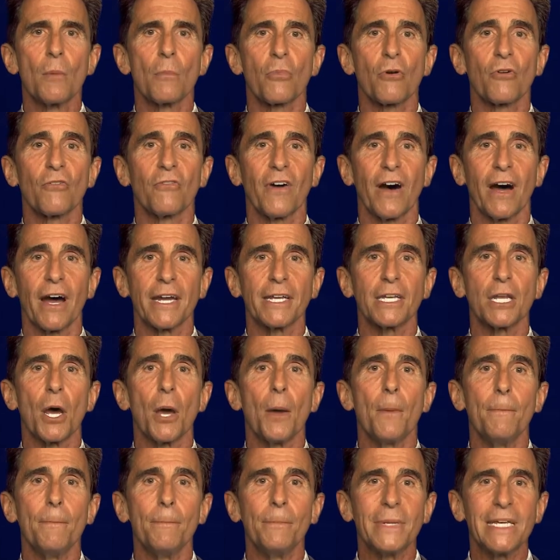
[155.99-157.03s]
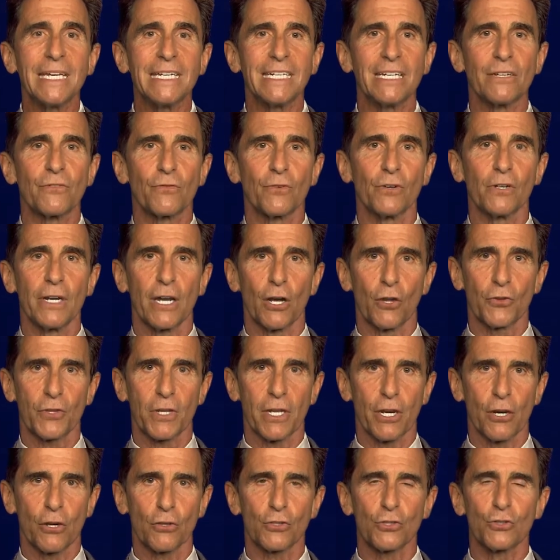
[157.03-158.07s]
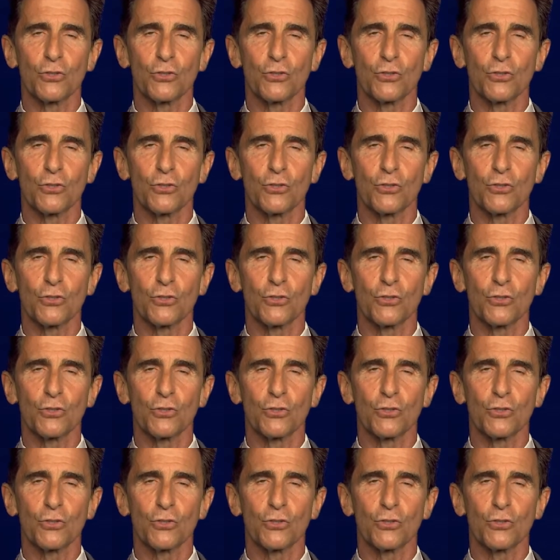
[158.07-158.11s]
provide meaningful health care